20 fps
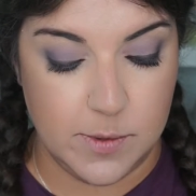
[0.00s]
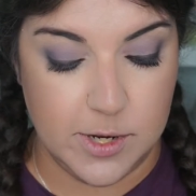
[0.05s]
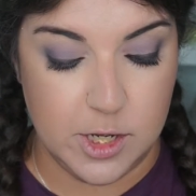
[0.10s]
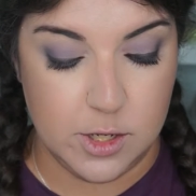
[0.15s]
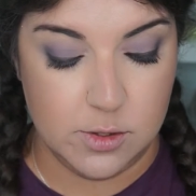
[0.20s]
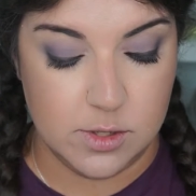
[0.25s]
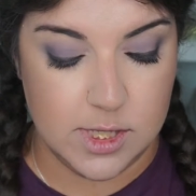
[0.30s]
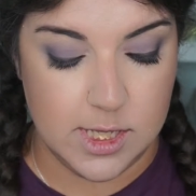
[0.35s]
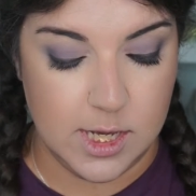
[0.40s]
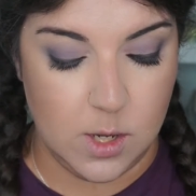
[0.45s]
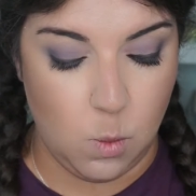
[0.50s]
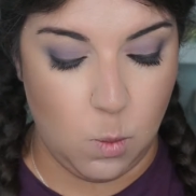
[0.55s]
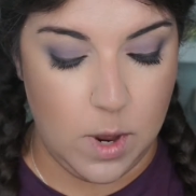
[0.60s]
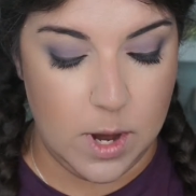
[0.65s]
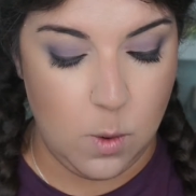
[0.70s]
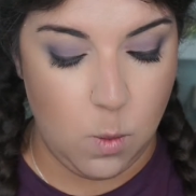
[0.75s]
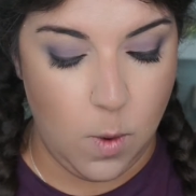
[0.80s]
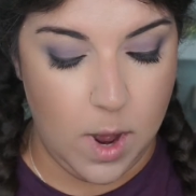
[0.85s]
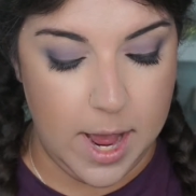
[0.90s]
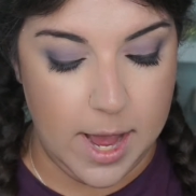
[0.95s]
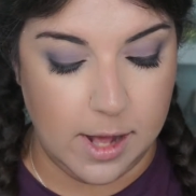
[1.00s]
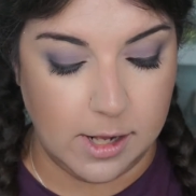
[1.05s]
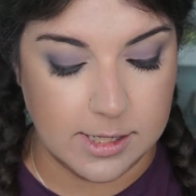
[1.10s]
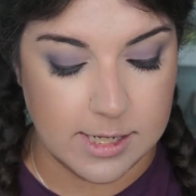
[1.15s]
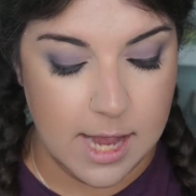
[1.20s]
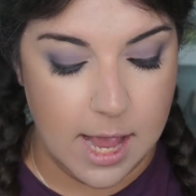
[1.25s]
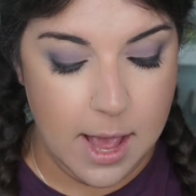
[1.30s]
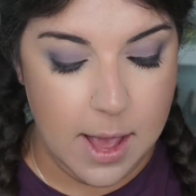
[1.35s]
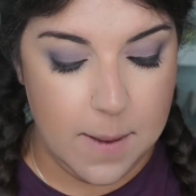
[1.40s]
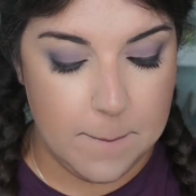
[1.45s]
I'm gonna use the Wet n
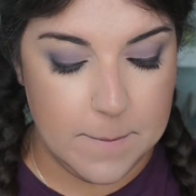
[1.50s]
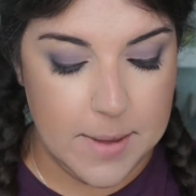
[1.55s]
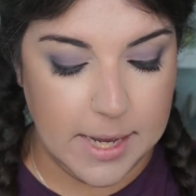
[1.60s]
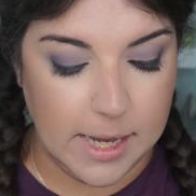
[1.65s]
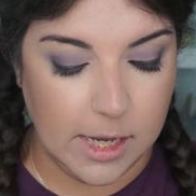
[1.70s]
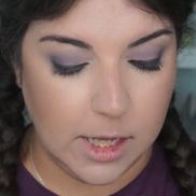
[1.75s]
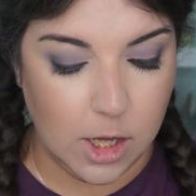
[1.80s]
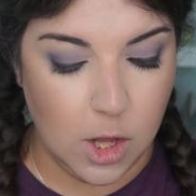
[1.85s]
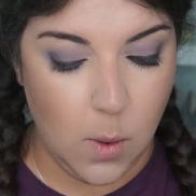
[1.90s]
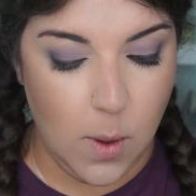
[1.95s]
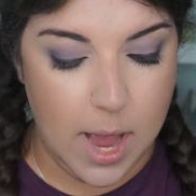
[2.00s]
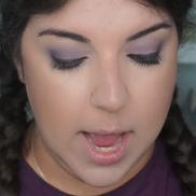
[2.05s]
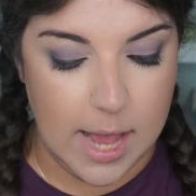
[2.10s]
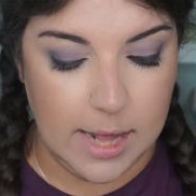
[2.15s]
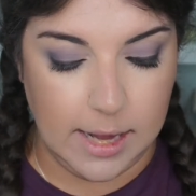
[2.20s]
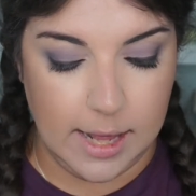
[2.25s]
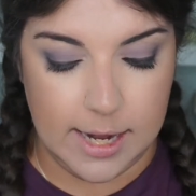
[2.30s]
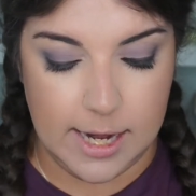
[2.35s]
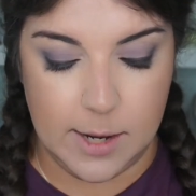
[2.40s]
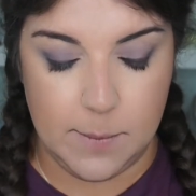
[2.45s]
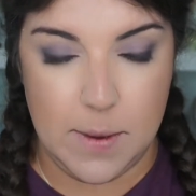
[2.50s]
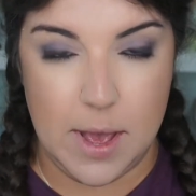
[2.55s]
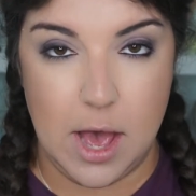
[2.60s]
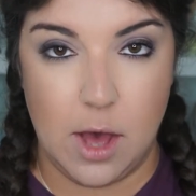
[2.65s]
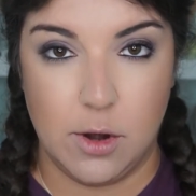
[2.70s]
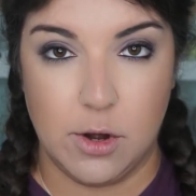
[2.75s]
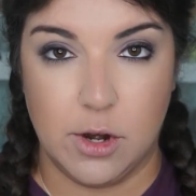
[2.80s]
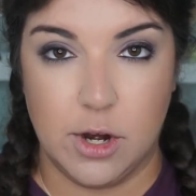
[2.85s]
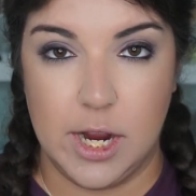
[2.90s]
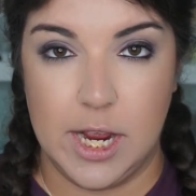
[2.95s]
Wild MegaGlo highlighting
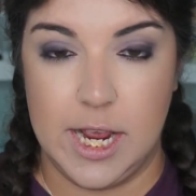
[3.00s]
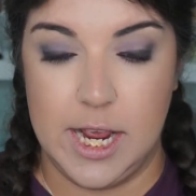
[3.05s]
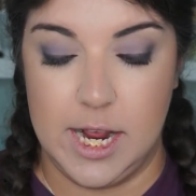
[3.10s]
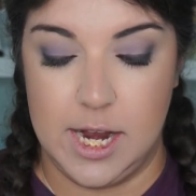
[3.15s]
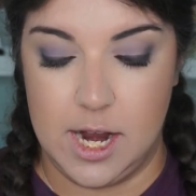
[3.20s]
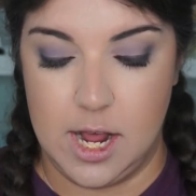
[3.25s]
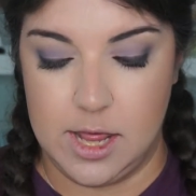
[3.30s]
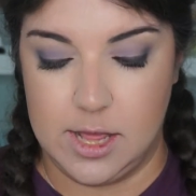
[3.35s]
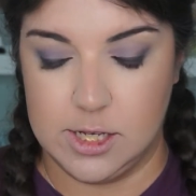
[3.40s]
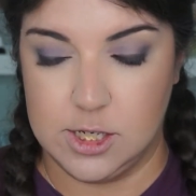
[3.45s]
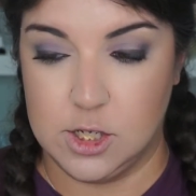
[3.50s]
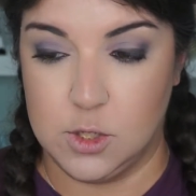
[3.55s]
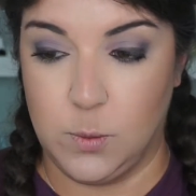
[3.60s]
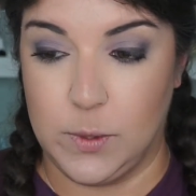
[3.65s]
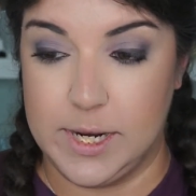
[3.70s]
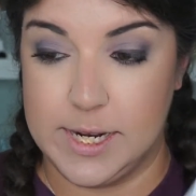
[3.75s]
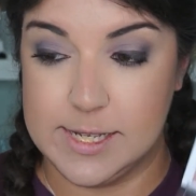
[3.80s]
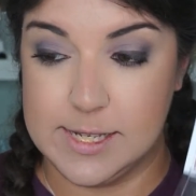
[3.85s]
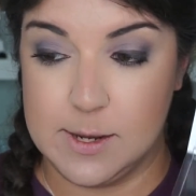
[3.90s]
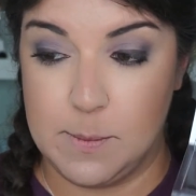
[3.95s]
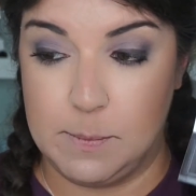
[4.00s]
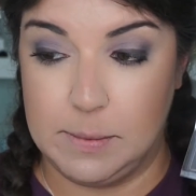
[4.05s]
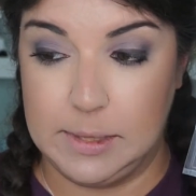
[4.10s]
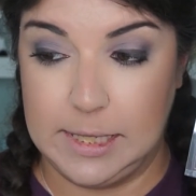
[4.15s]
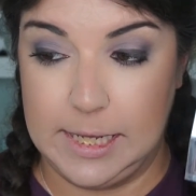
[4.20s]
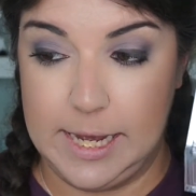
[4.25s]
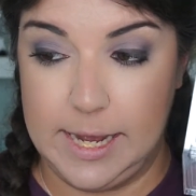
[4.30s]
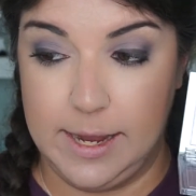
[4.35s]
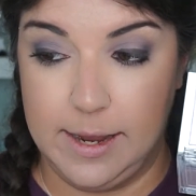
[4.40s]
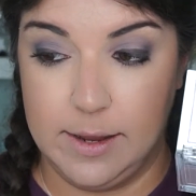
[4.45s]
powder in the Sweetest
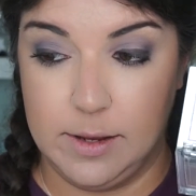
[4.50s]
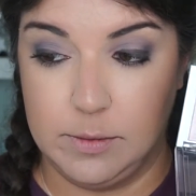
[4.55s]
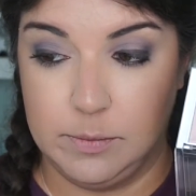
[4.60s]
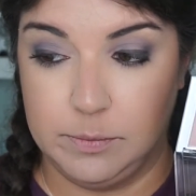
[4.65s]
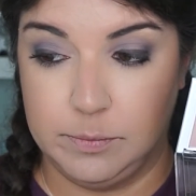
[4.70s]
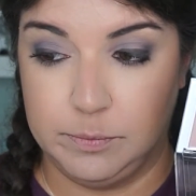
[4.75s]
Bling.